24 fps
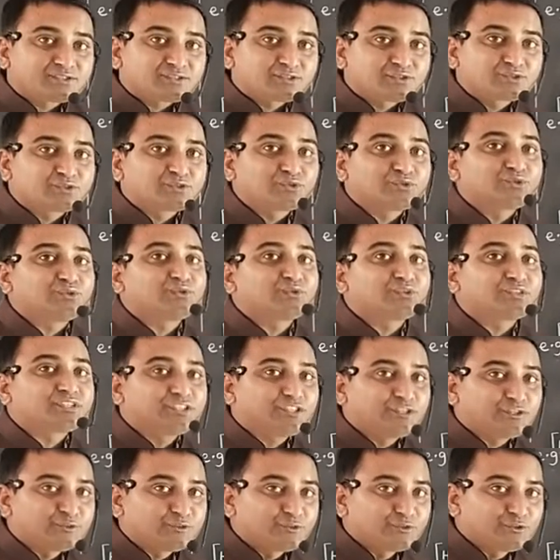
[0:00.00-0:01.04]
to
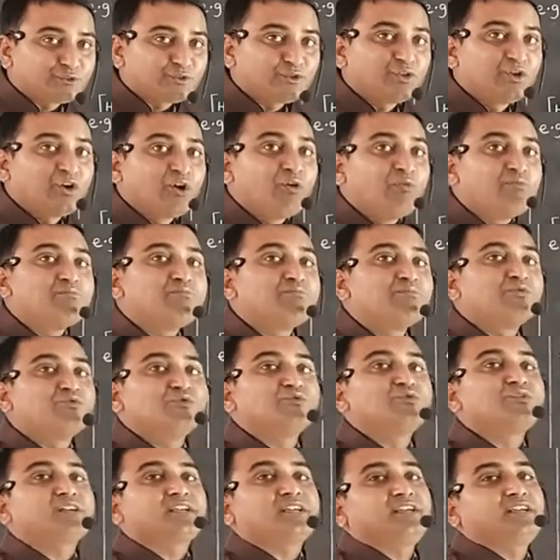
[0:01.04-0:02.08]
give
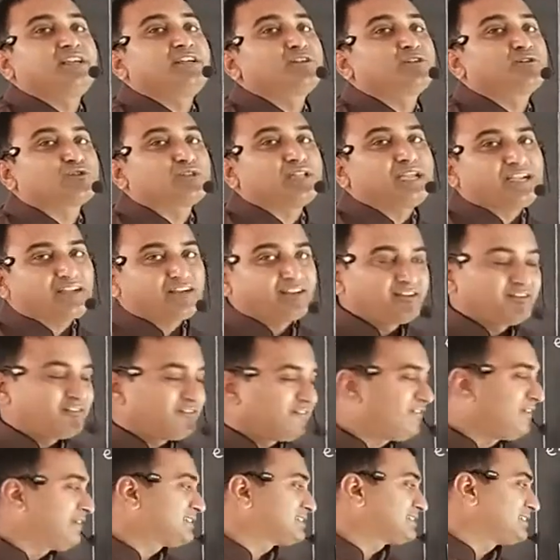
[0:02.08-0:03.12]
more heat to that
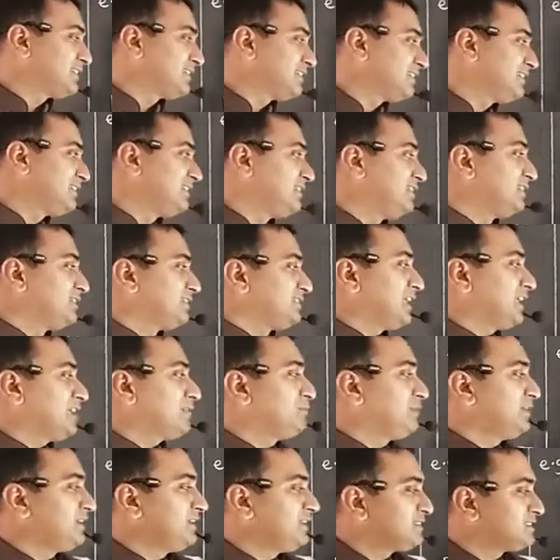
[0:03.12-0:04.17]
vessel. That
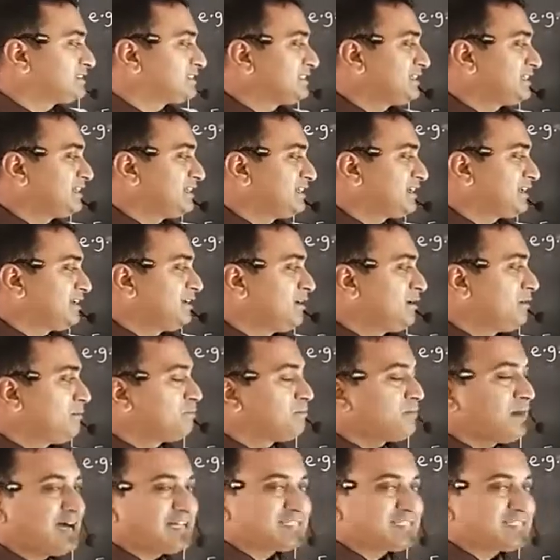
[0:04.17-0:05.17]
means here mass